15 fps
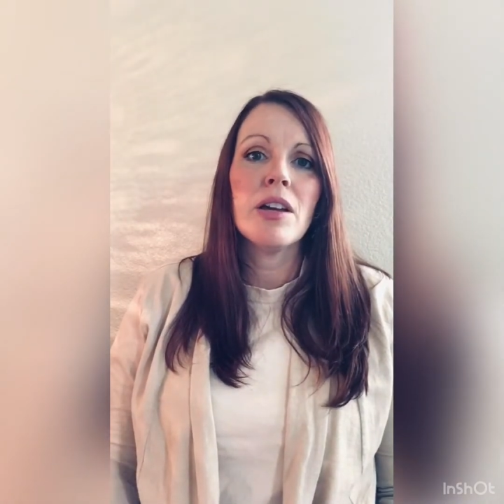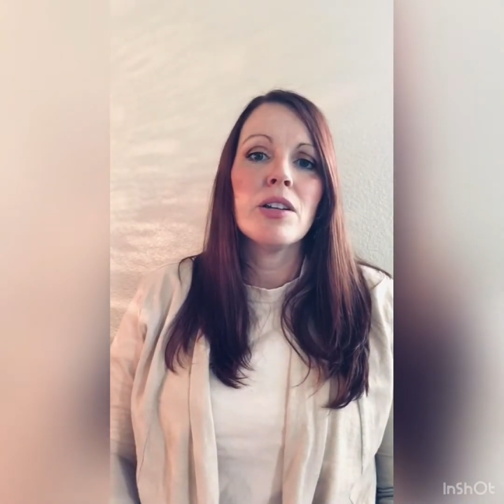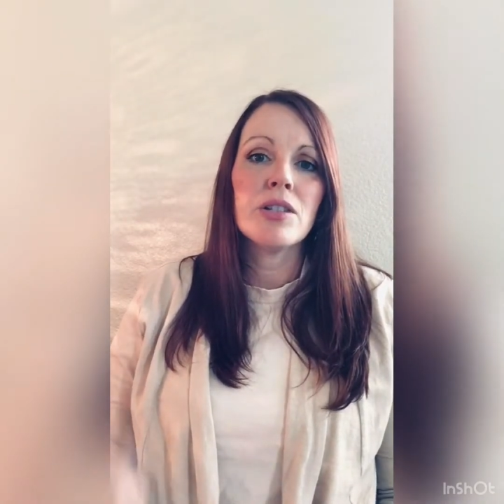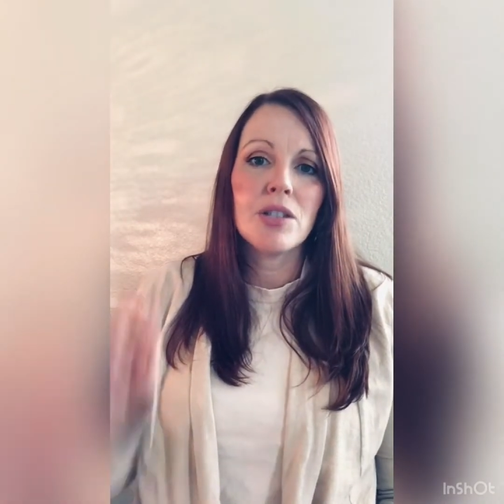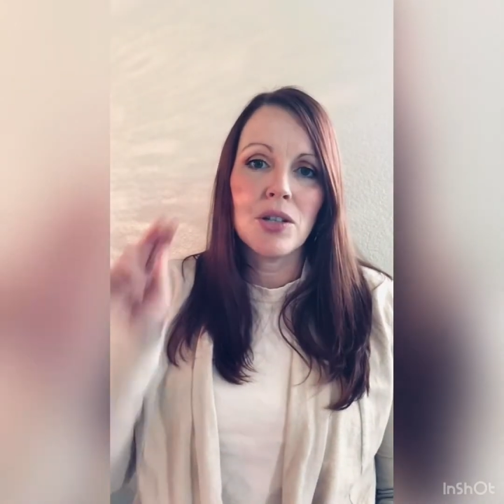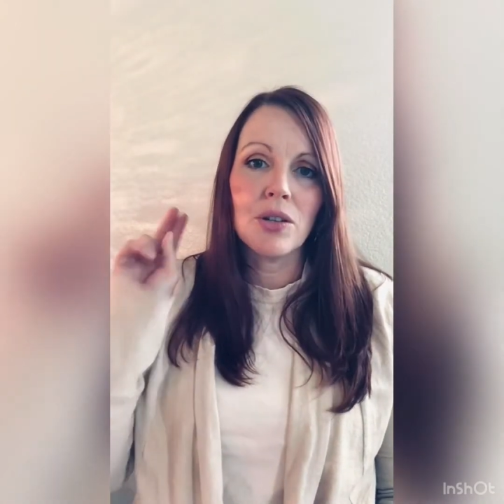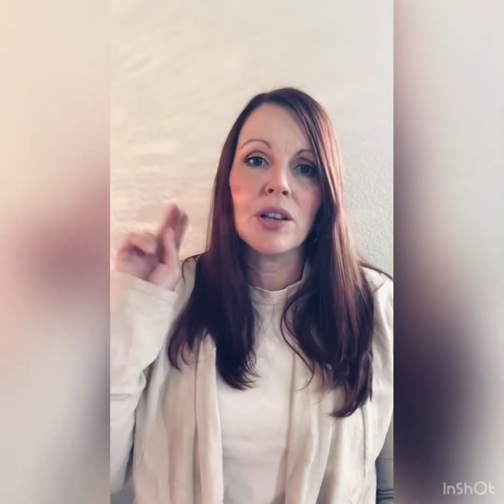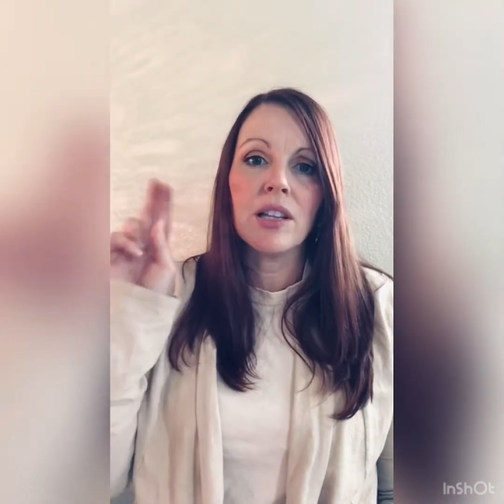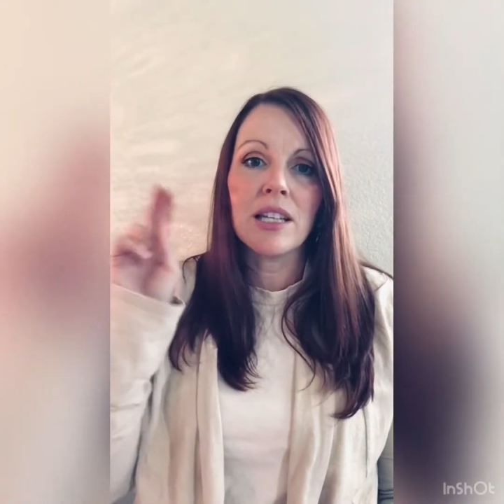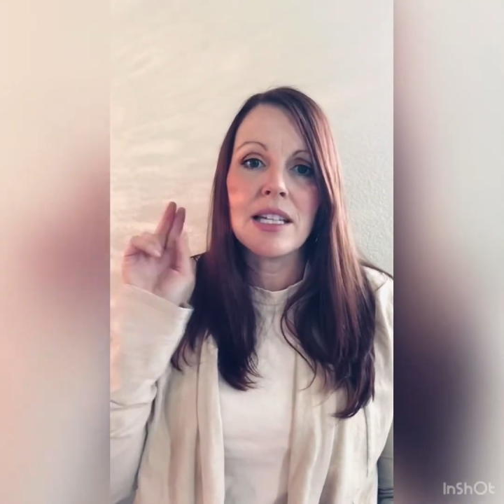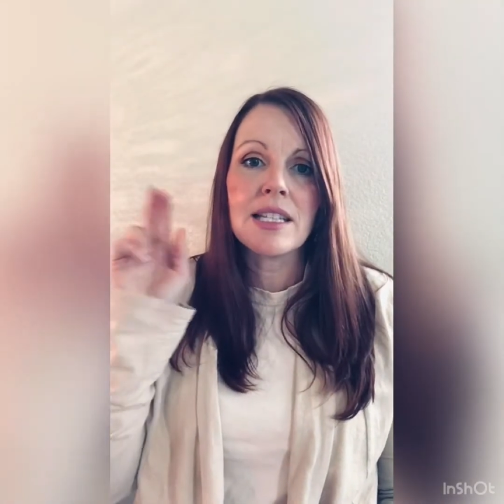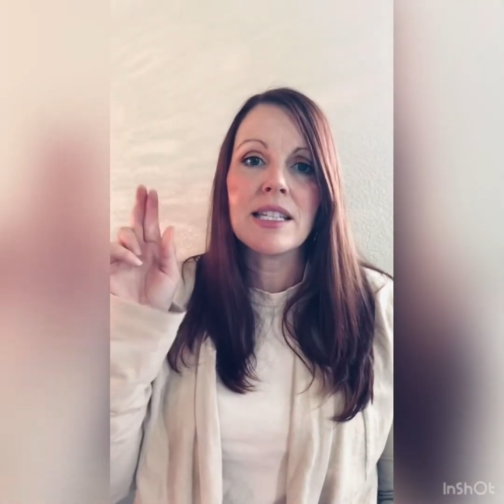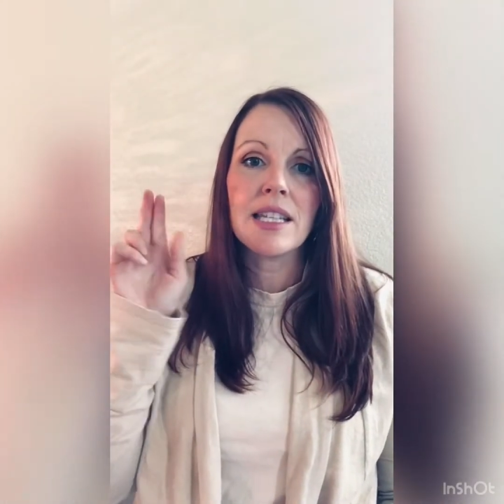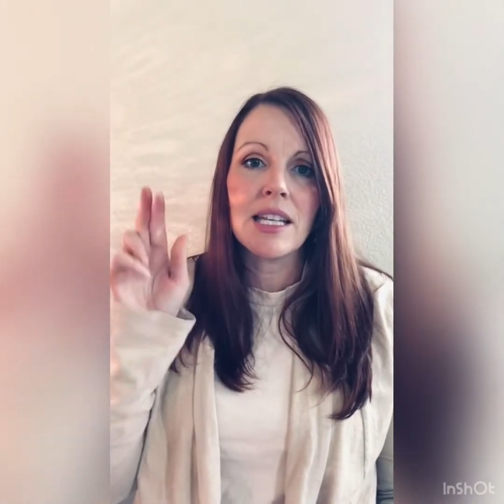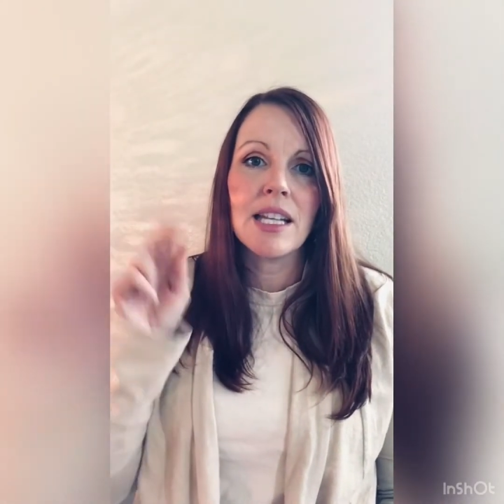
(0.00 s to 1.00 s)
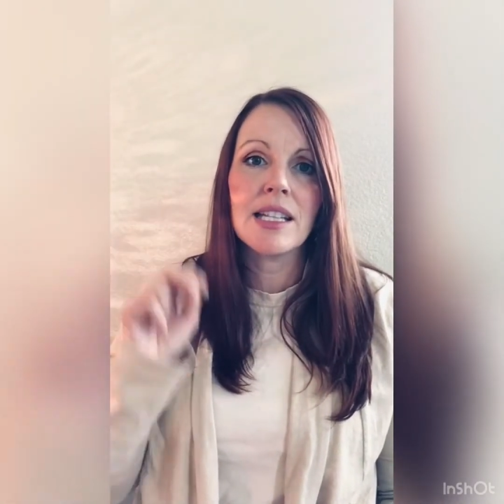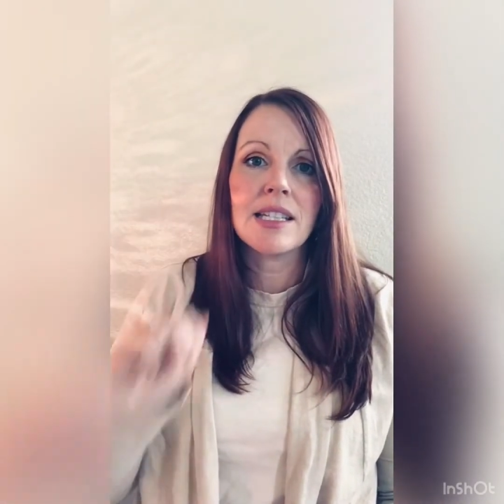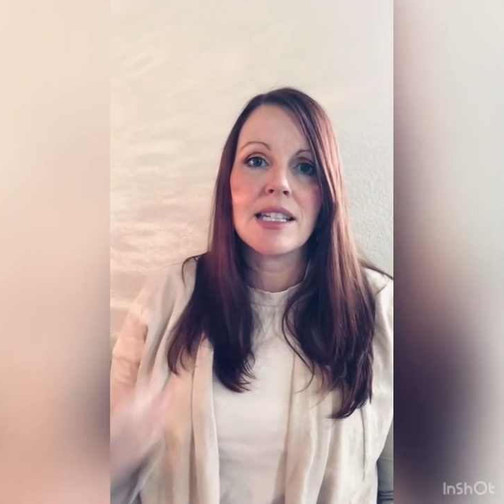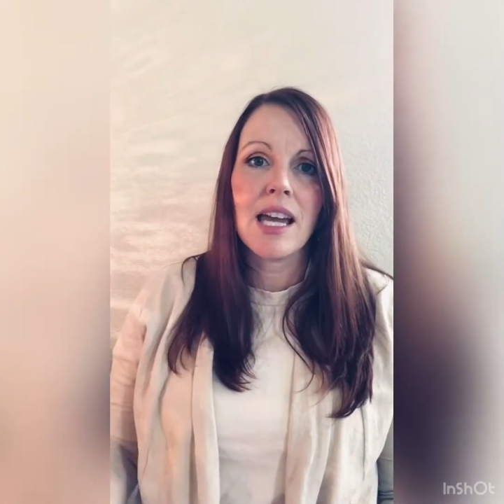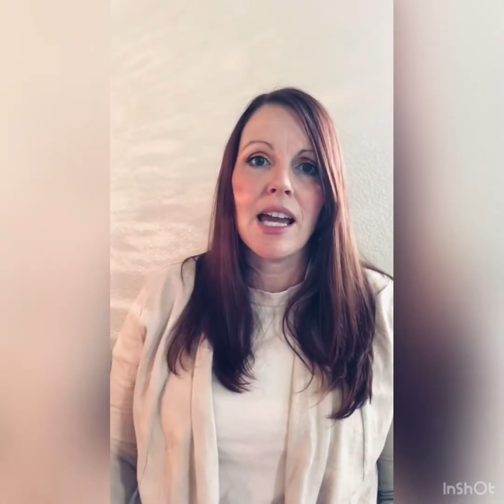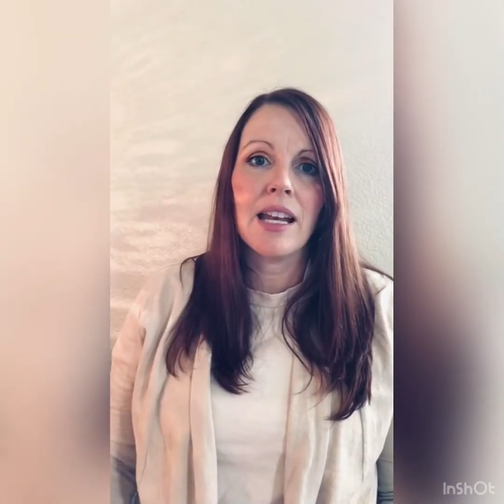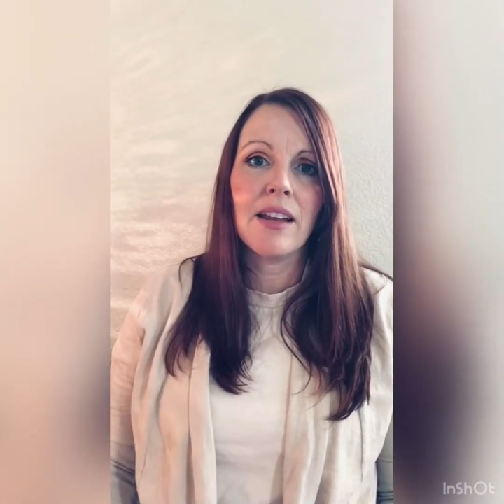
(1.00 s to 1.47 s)
to listen
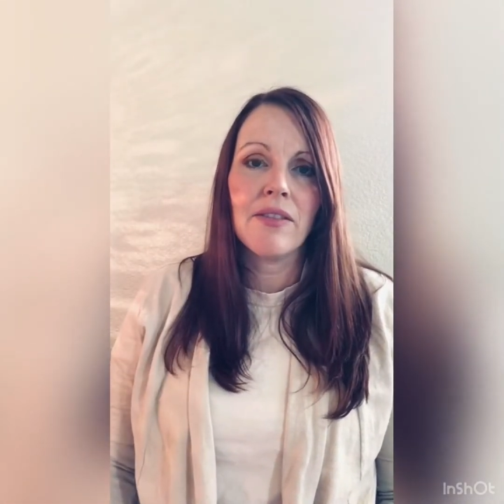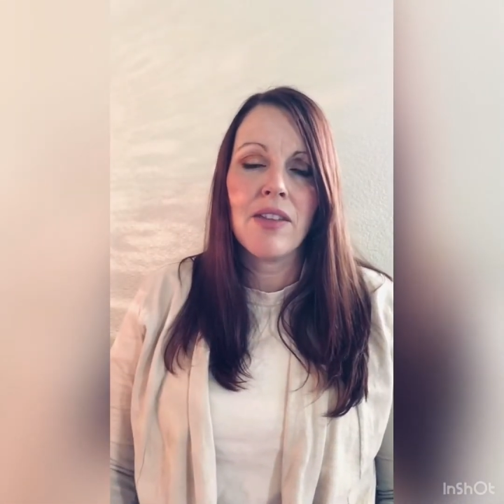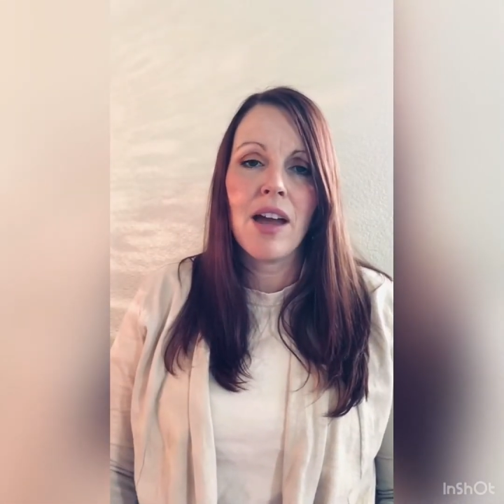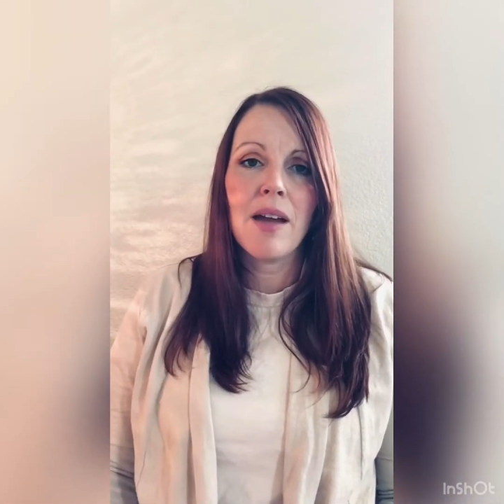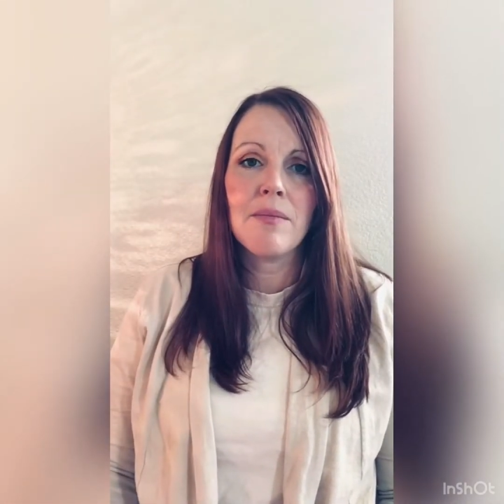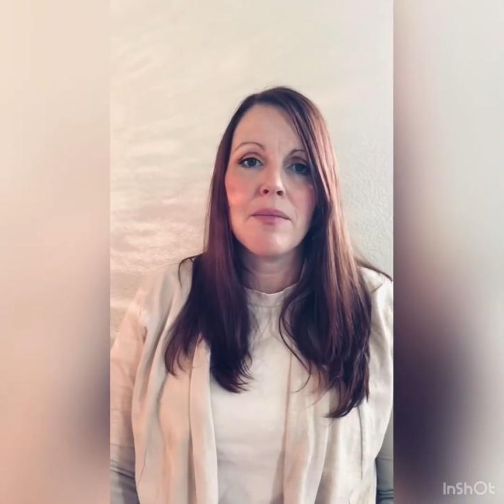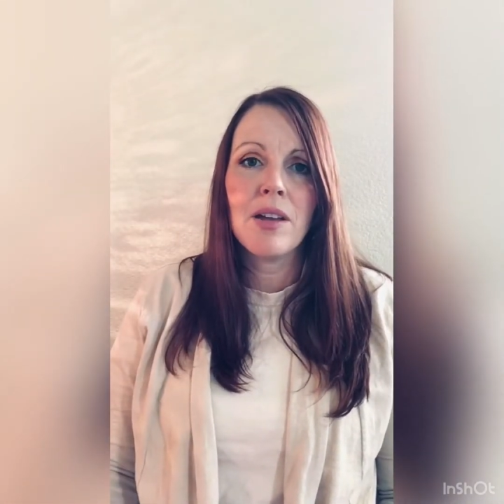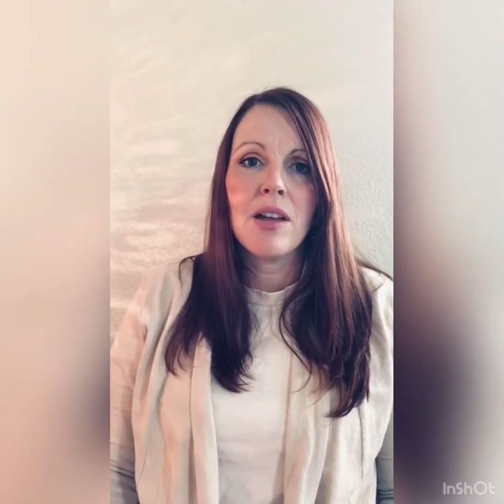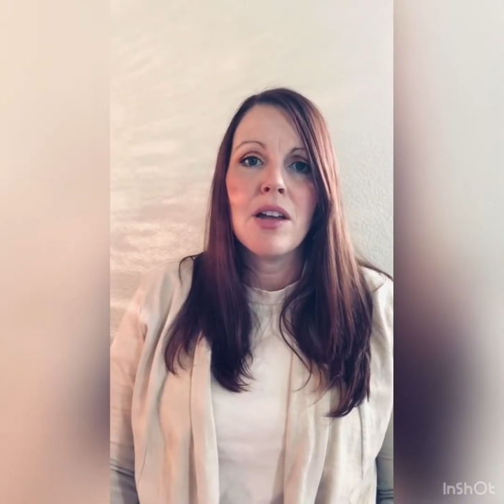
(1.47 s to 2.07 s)
inside of them,